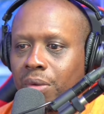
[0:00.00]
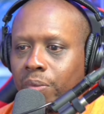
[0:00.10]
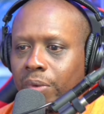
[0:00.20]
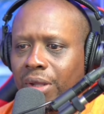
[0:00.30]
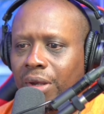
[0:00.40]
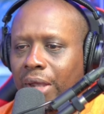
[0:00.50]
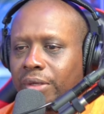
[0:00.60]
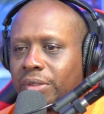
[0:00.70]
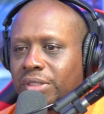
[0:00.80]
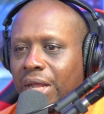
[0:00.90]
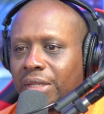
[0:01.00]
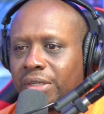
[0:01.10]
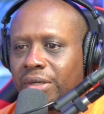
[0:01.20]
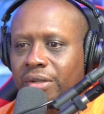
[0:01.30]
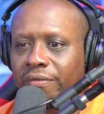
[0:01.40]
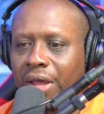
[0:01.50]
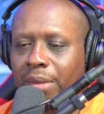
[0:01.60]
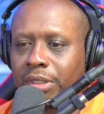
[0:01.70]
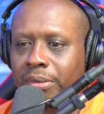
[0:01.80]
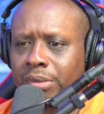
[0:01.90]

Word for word: we're going to lock you in solitary confinement.